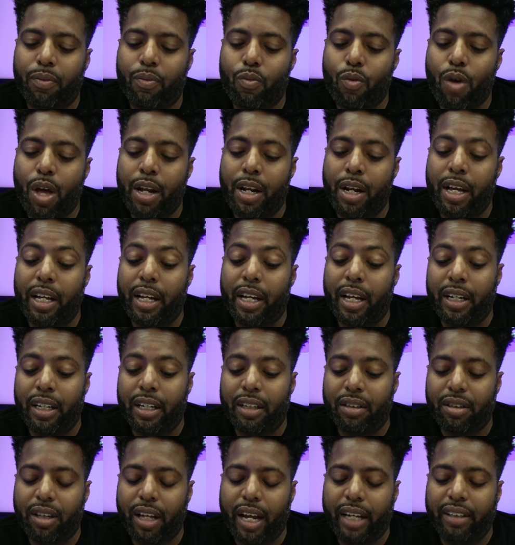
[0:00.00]
in
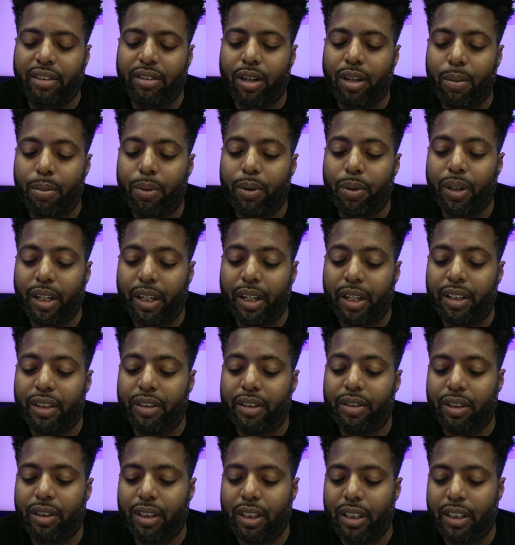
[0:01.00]
his last couple
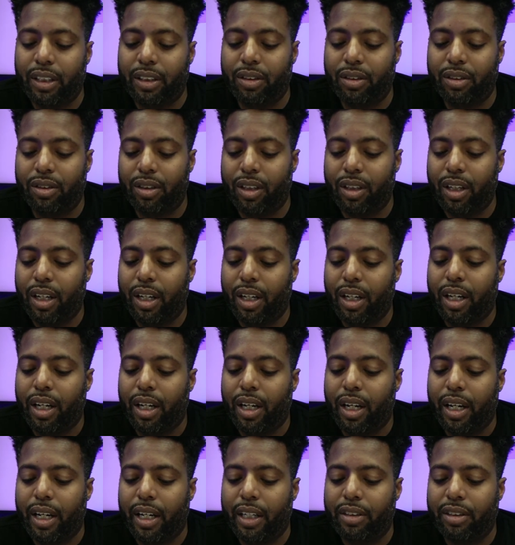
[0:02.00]
years, he's
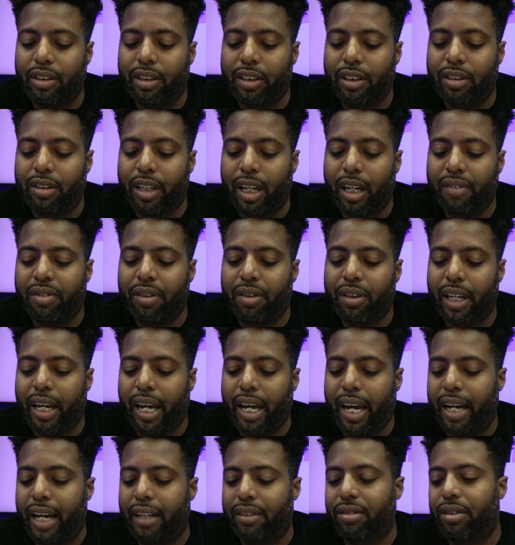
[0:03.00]
definitely
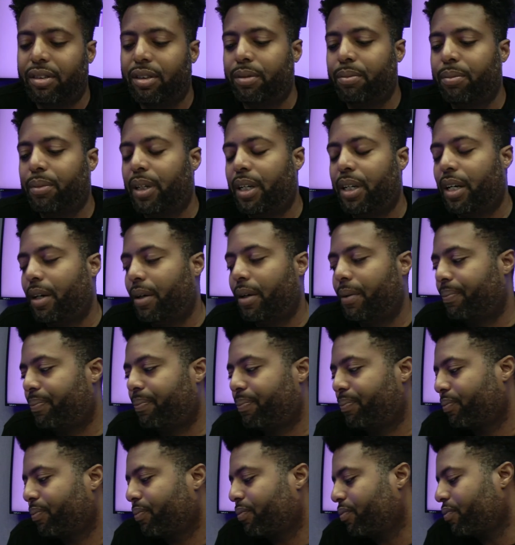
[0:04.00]
had some
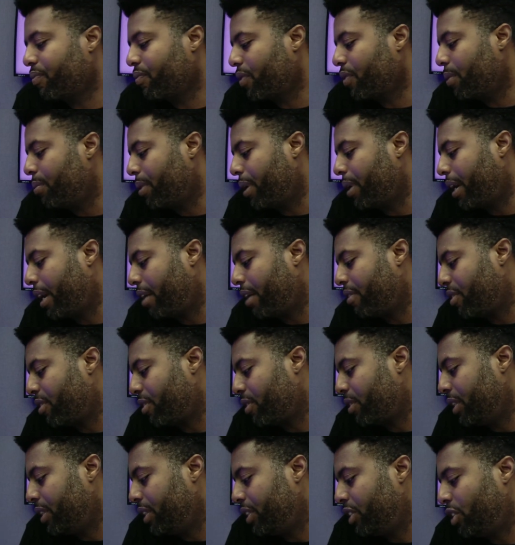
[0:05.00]

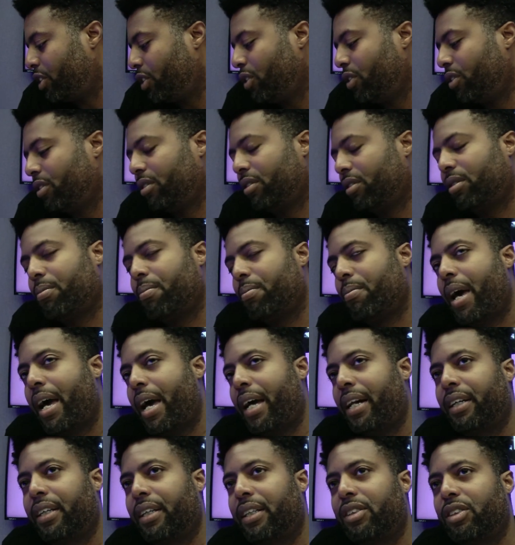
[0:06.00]
behavioral issues and some
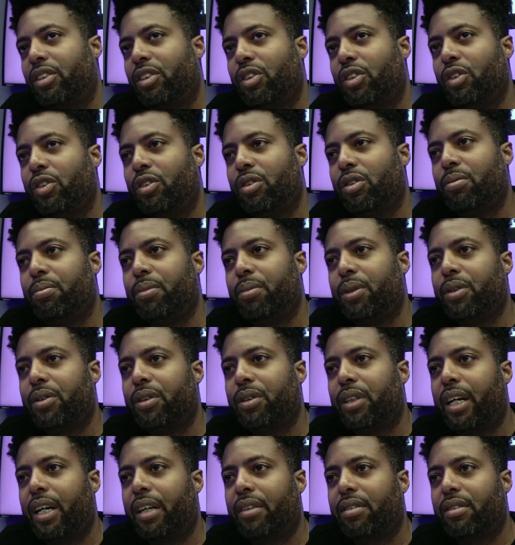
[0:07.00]
manic issues and
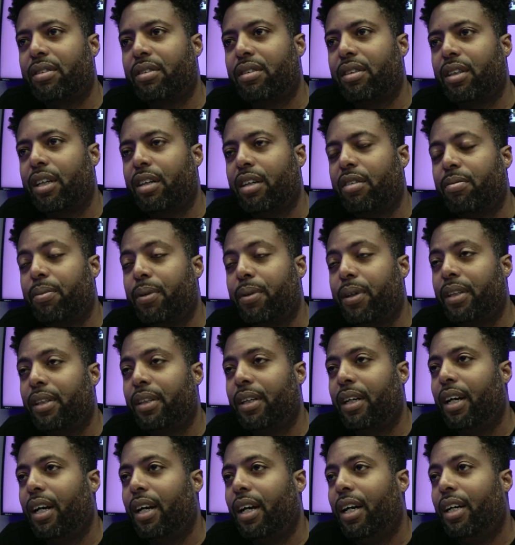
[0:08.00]
meltdowns and stuff. But
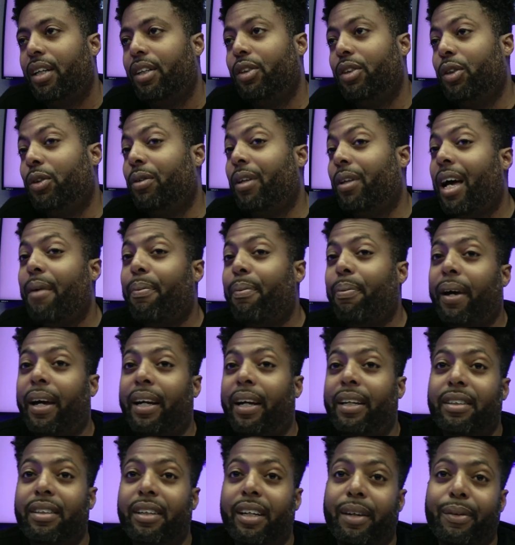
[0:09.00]
dude, that
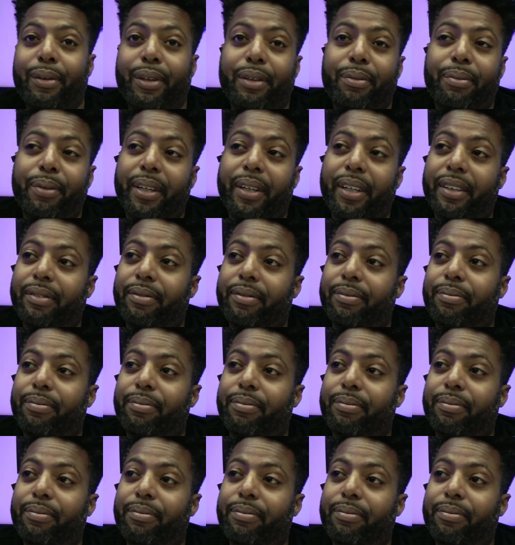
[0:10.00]
pandemic, man,